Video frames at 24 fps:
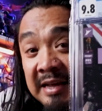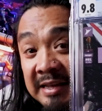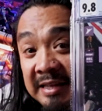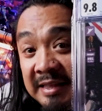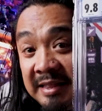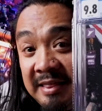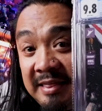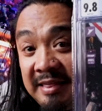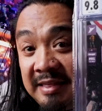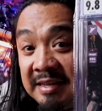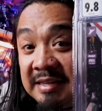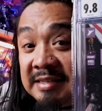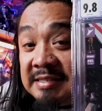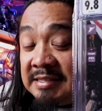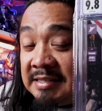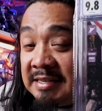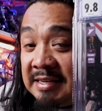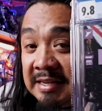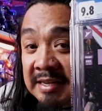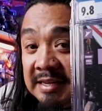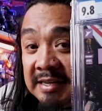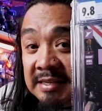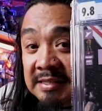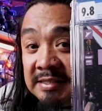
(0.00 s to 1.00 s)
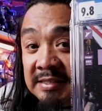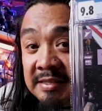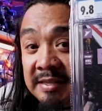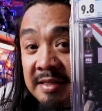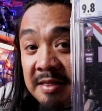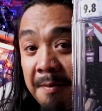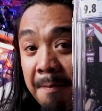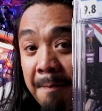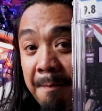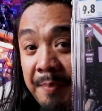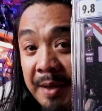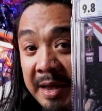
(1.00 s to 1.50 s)
this
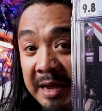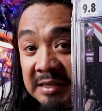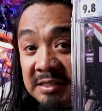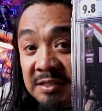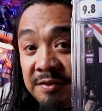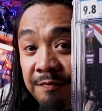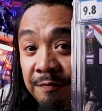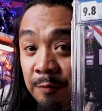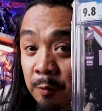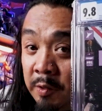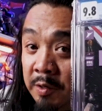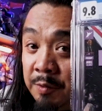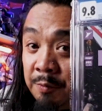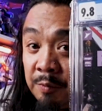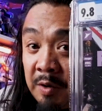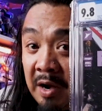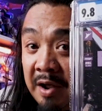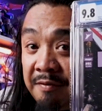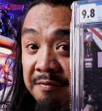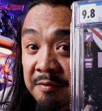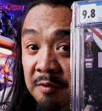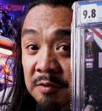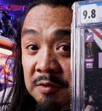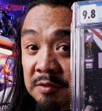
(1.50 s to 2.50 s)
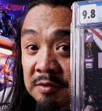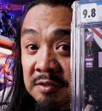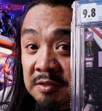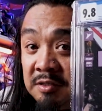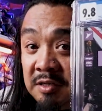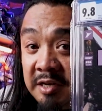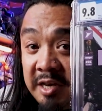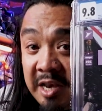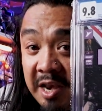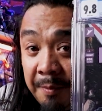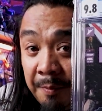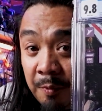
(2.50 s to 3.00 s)
is the best Void
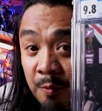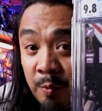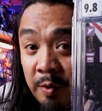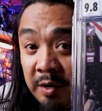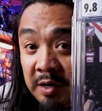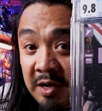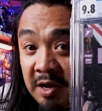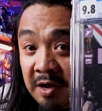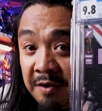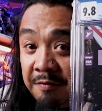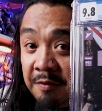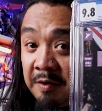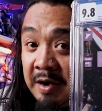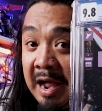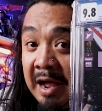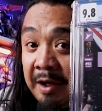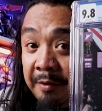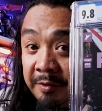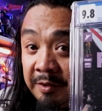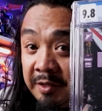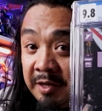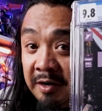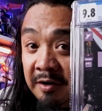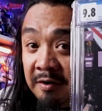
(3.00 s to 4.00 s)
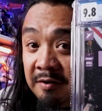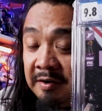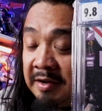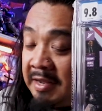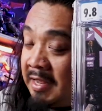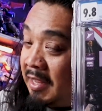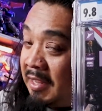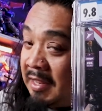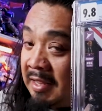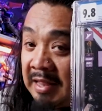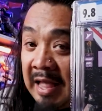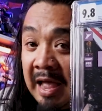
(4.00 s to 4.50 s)
Rivals number one cover out there.
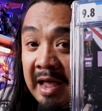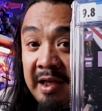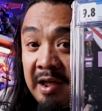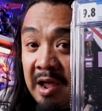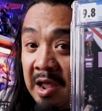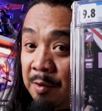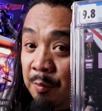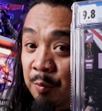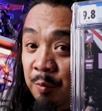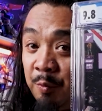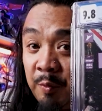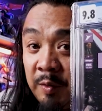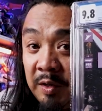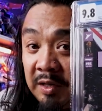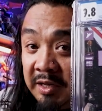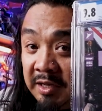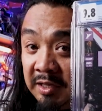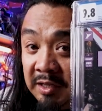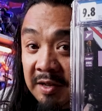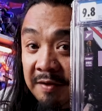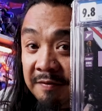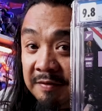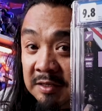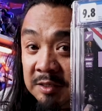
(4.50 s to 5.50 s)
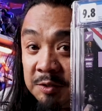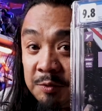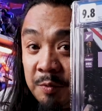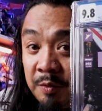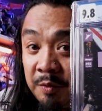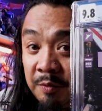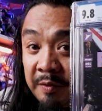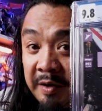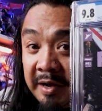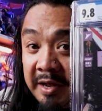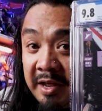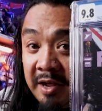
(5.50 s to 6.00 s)
It, it, I, I really love this
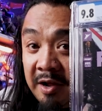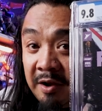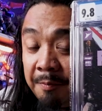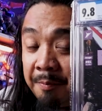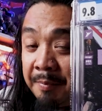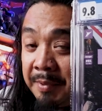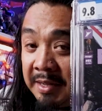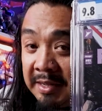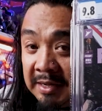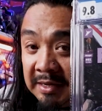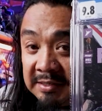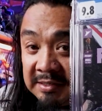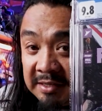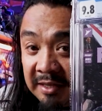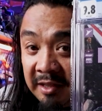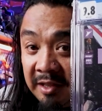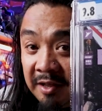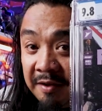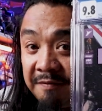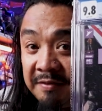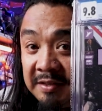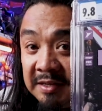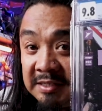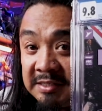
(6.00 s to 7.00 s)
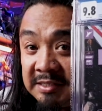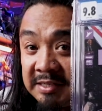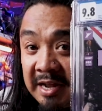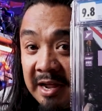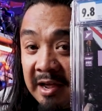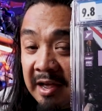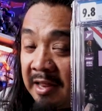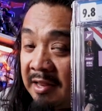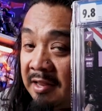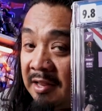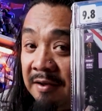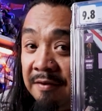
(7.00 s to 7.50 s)
one right here because I love this
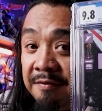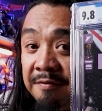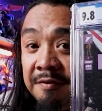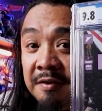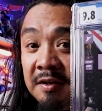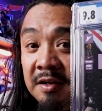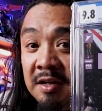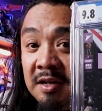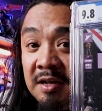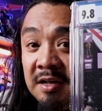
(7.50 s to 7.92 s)
style. I love,